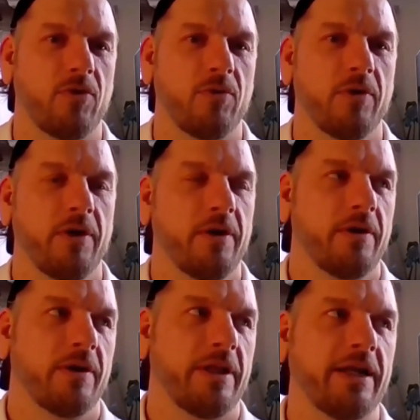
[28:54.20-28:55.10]
So
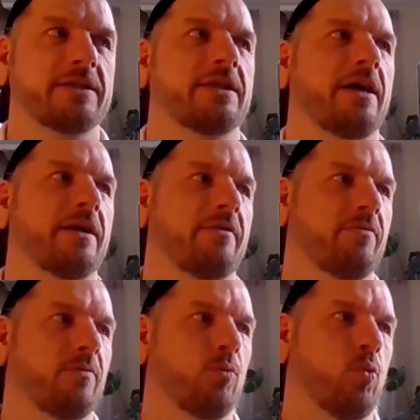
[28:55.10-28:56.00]
that's kind
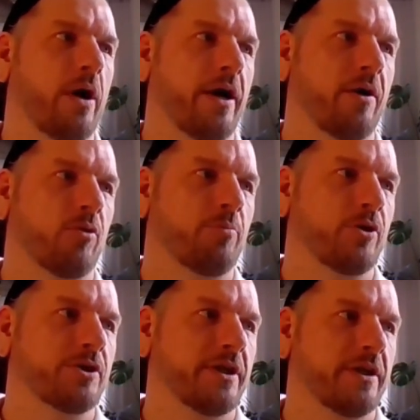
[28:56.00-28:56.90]
of why we're
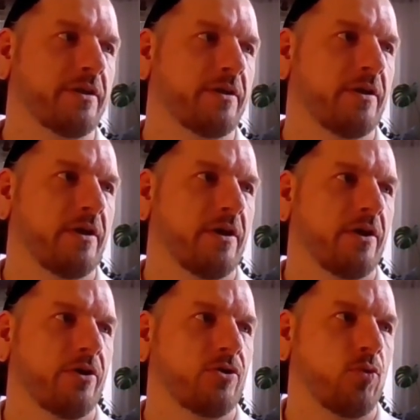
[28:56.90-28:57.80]
pushing
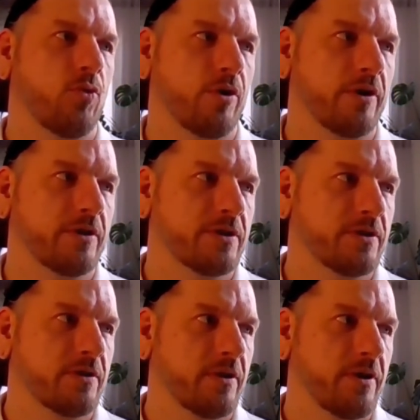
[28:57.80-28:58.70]

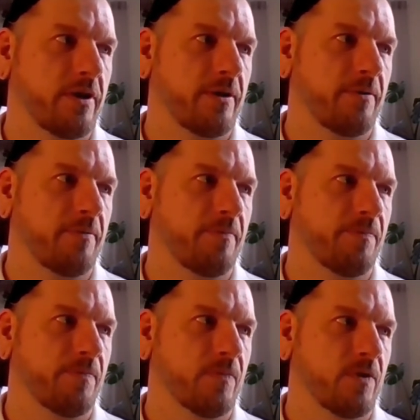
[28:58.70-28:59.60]
towards
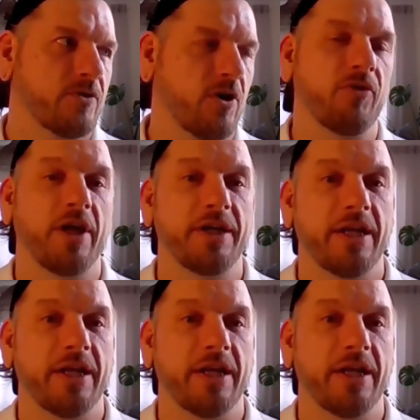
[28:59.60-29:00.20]
sovereign